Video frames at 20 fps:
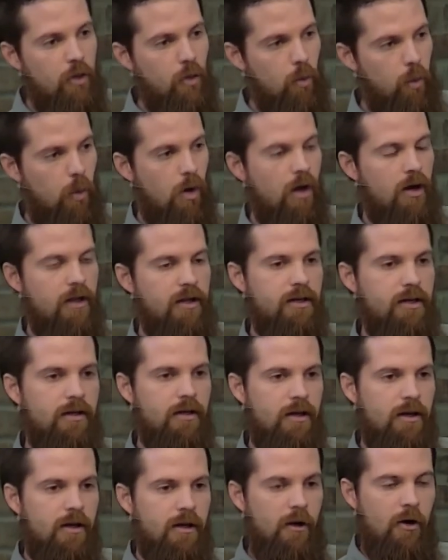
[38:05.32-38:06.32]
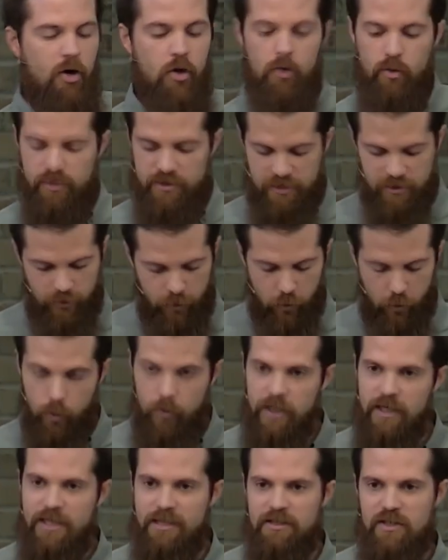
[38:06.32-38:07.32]
the one who is, you're
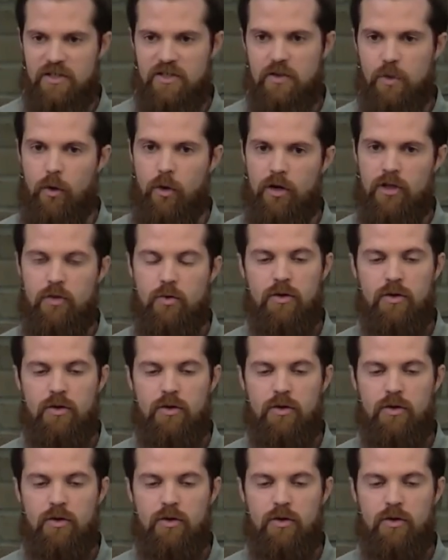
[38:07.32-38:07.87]
reading the story,